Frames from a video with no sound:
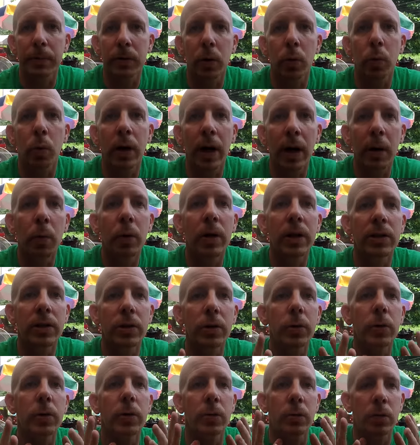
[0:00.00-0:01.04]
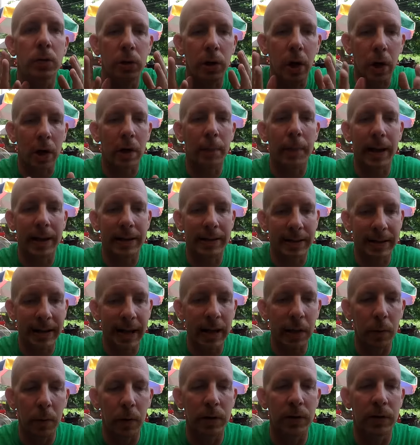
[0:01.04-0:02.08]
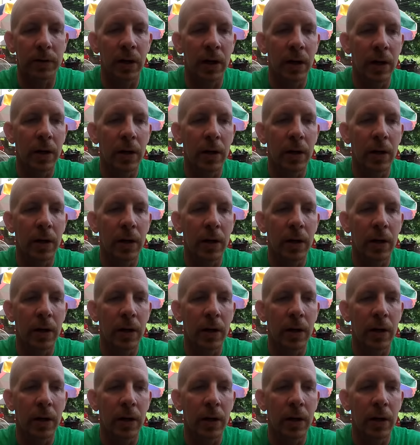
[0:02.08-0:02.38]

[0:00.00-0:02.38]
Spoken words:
So what I wanted to talk about today was